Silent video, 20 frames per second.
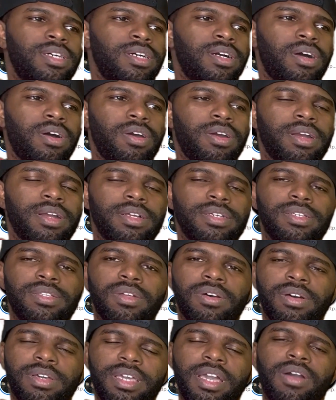
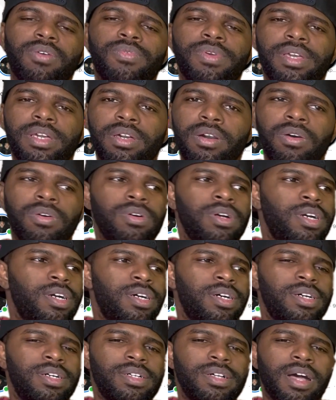A week ago,
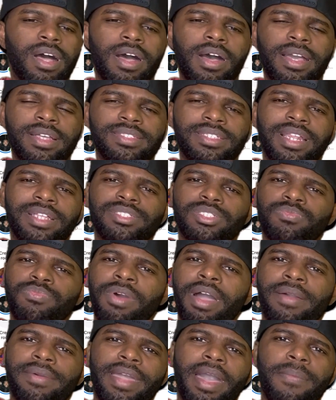Intelligence
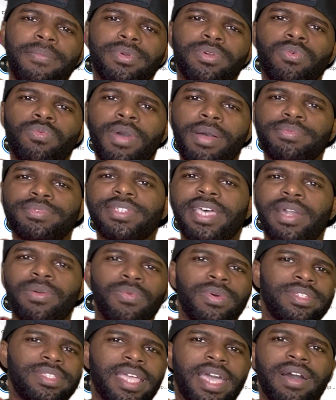Prime Capital website
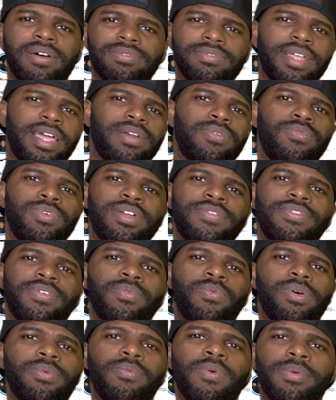went down. Like, what if the
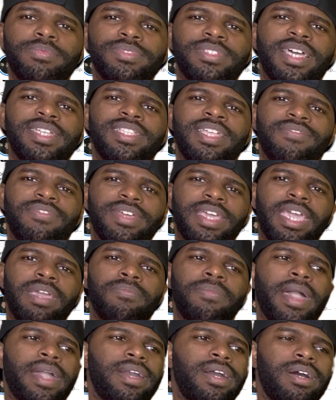website never came
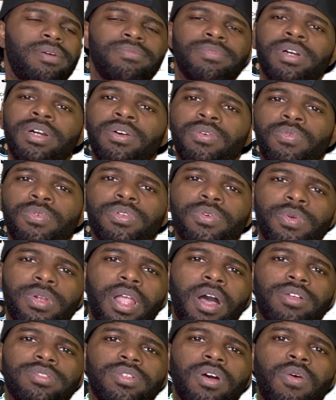back up? We would
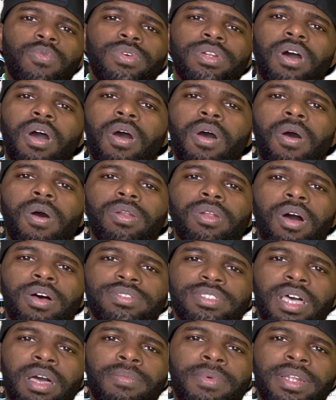have all
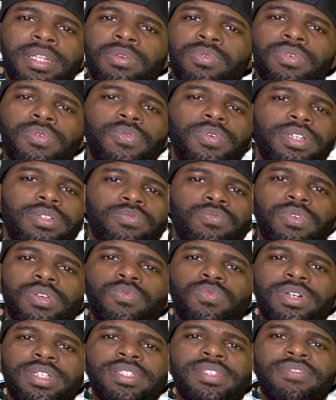lost our money. We
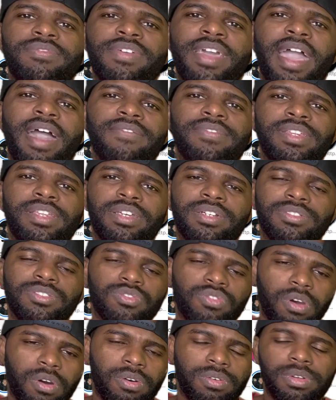wouldn't even have any
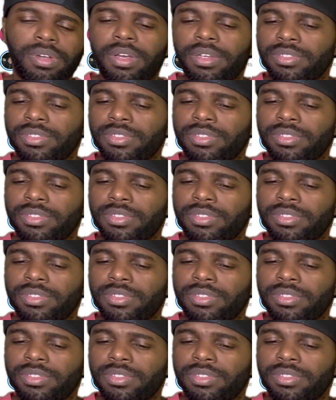control.